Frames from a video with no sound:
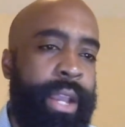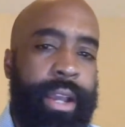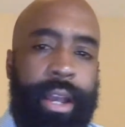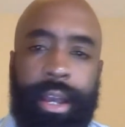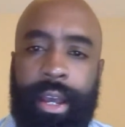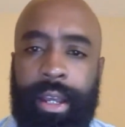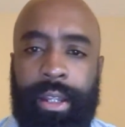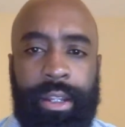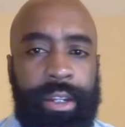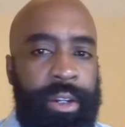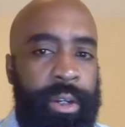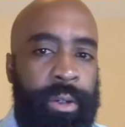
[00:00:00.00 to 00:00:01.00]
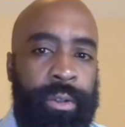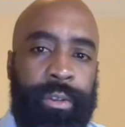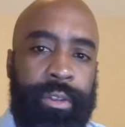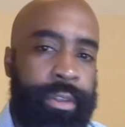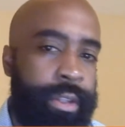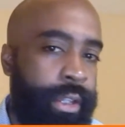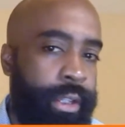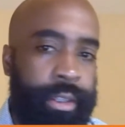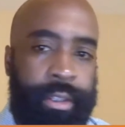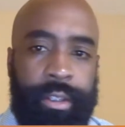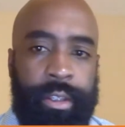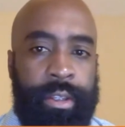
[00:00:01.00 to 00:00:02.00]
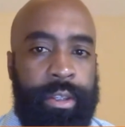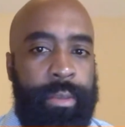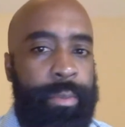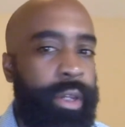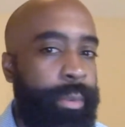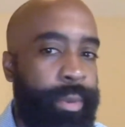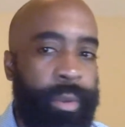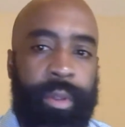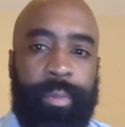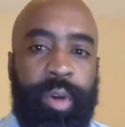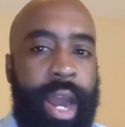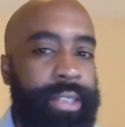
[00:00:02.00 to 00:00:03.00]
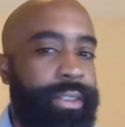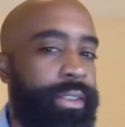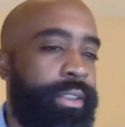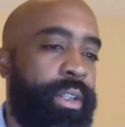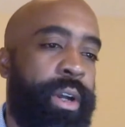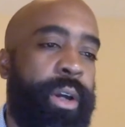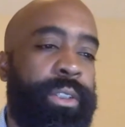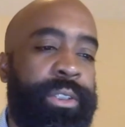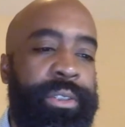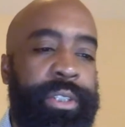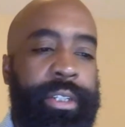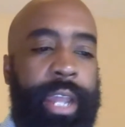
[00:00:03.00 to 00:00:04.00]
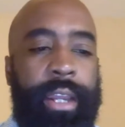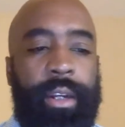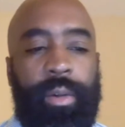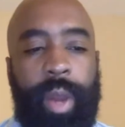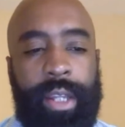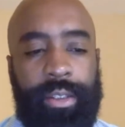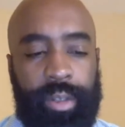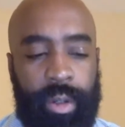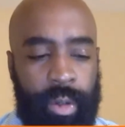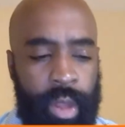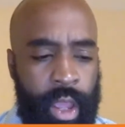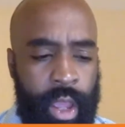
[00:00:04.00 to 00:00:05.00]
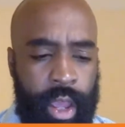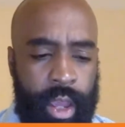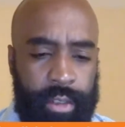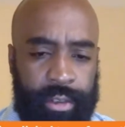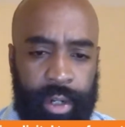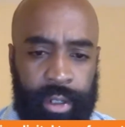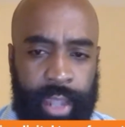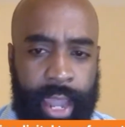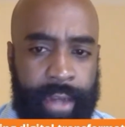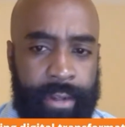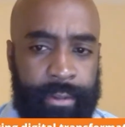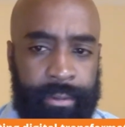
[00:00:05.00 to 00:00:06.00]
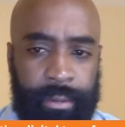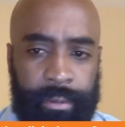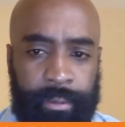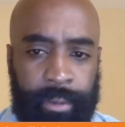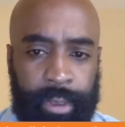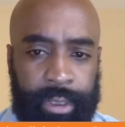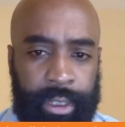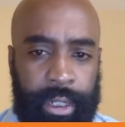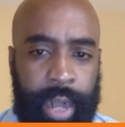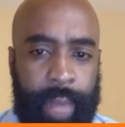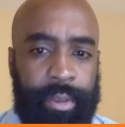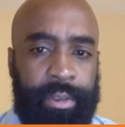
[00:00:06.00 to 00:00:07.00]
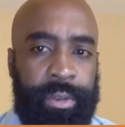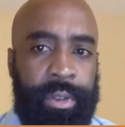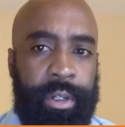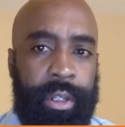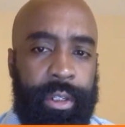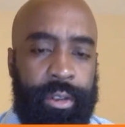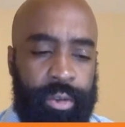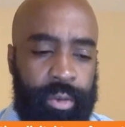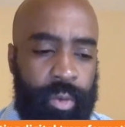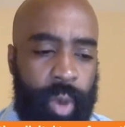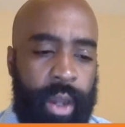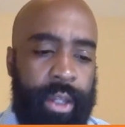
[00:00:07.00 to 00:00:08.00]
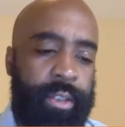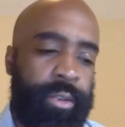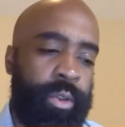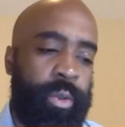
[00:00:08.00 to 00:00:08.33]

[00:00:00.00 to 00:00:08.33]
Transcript: the people, the process, the culture, and the data, right? So I certainly had a fortunate opportunity to walk into a